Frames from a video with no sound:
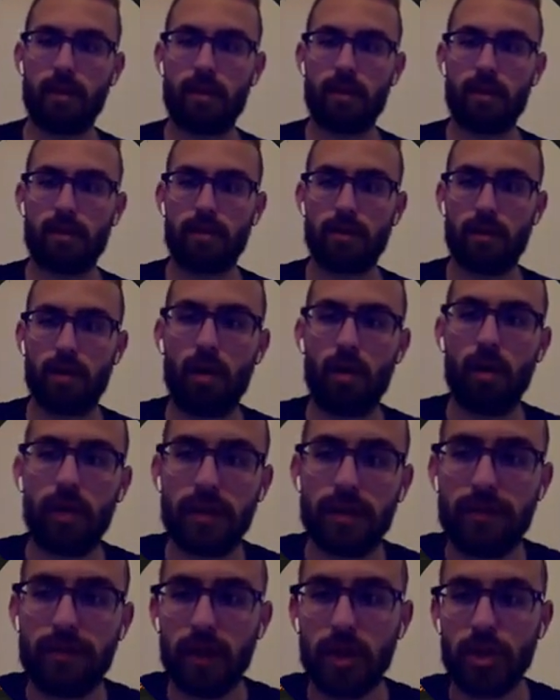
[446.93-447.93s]
So all
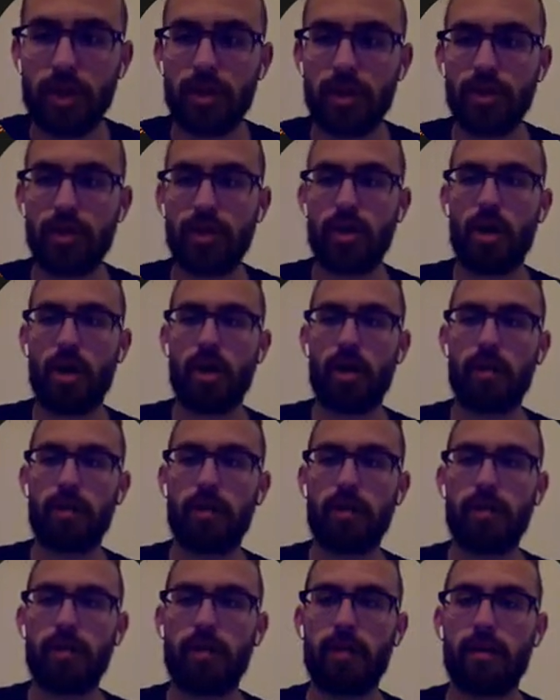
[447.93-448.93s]
this function job
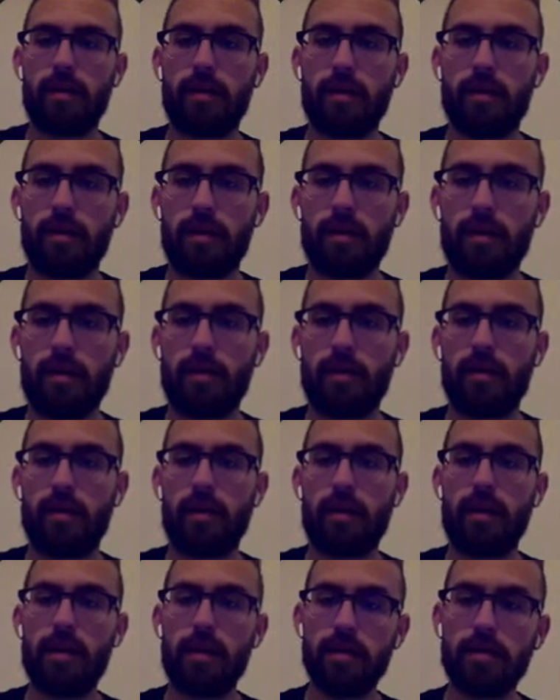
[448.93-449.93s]

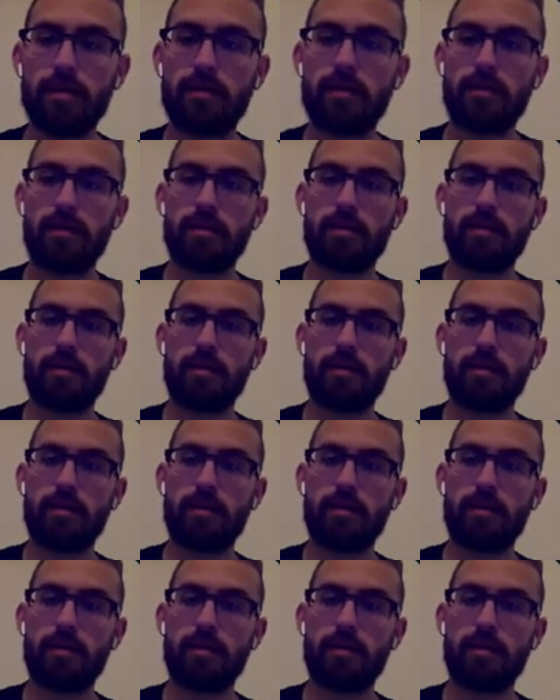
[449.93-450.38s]
is